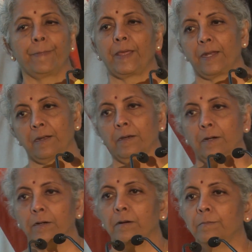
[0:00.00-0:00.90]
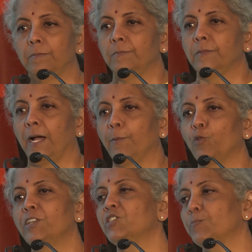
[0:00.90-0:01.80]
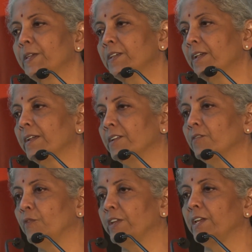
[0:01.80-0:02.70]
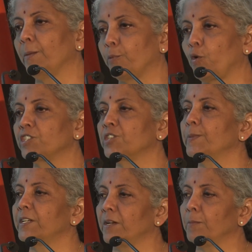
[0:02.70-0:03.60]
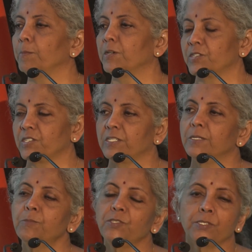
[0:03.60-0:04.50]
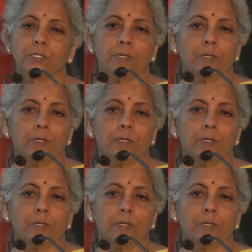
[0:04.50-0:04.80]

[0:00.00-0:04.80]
and I'm only speaking in very approximate numbers terms.